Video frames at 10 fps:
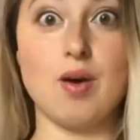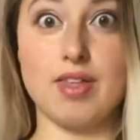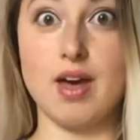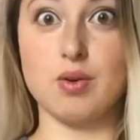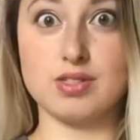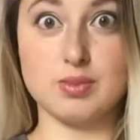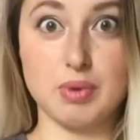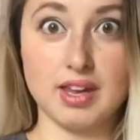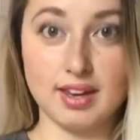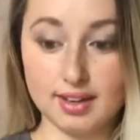Wow, that was
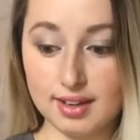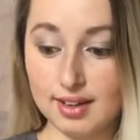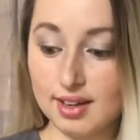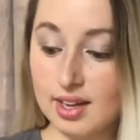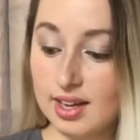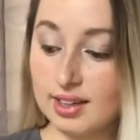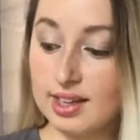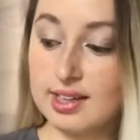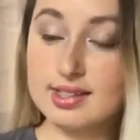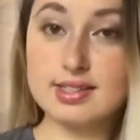a pain.
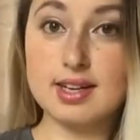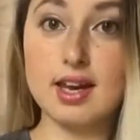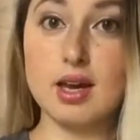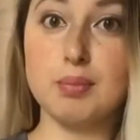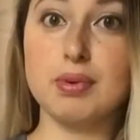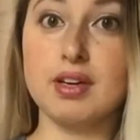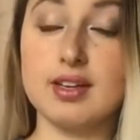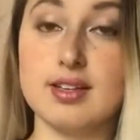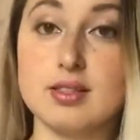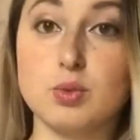Next step
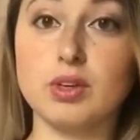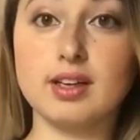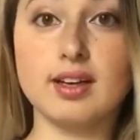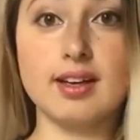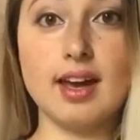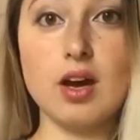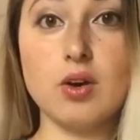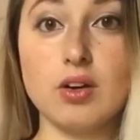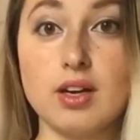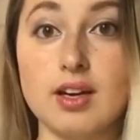is we cut
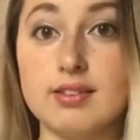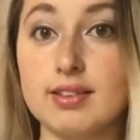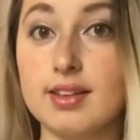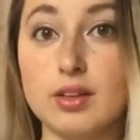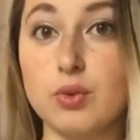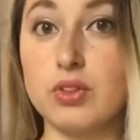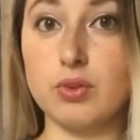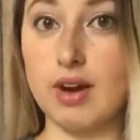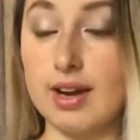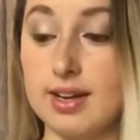out everything
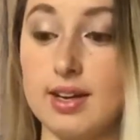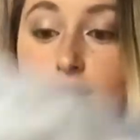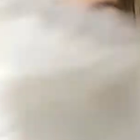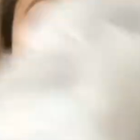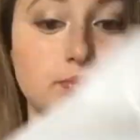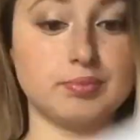with the writing.